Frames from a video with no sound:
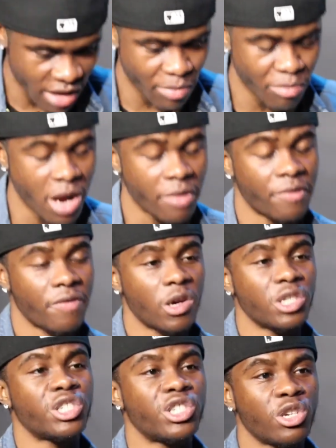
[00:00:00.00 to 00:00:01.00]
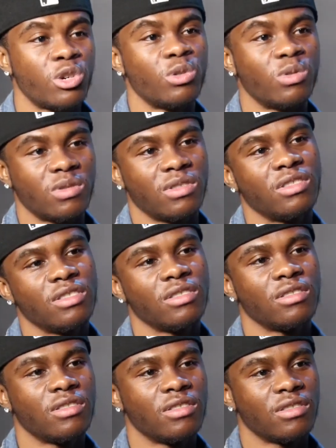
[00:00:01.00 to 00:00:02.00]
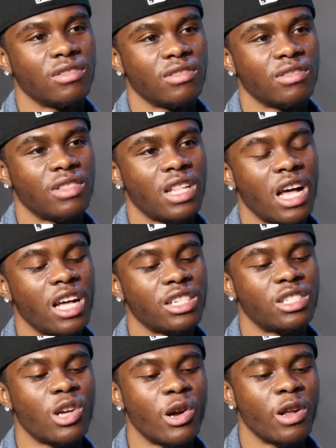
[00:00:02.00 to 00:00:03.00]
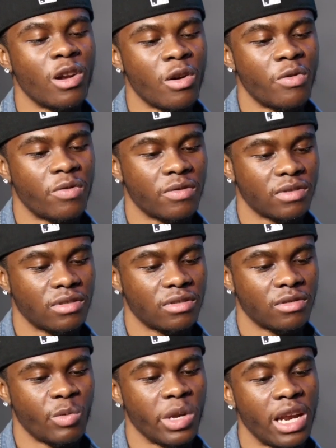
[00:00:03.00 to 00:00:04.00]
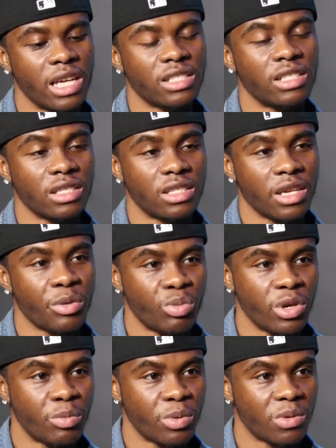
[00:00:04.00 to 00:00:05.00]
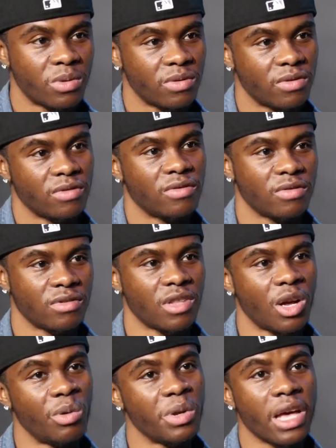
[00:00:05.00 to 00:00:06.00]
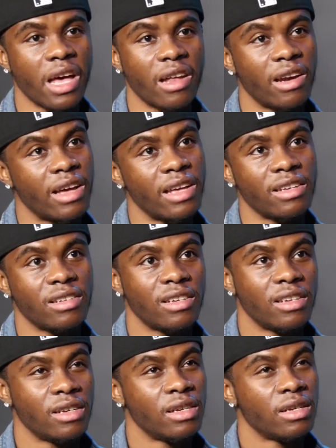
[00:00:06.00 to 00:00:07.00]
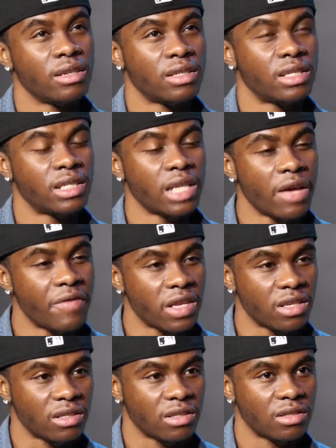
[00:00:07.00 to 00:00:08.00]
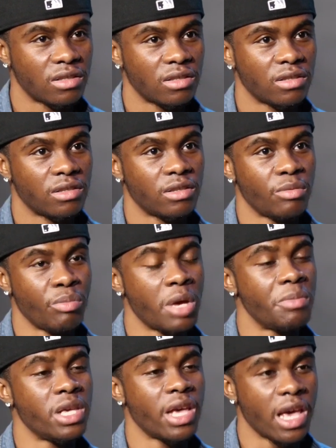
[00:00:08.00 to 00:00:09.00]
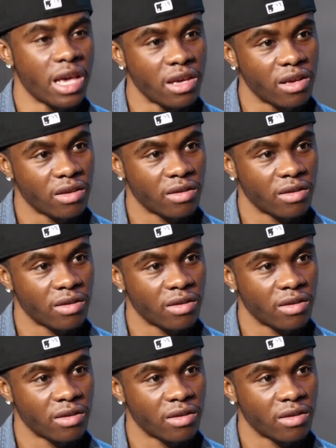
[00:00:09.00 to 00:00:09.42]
My first show, I started off with less than 10 people. I only had like 7, maybe 8.